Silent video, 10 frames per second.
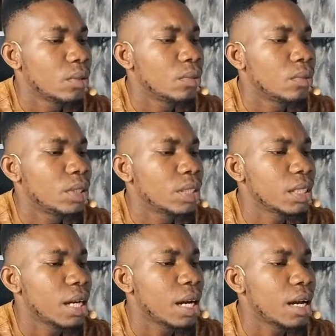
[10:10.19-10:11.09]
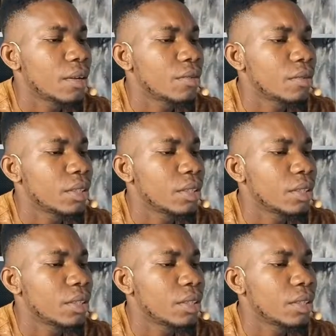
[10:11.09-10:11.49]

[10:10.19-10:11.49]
which have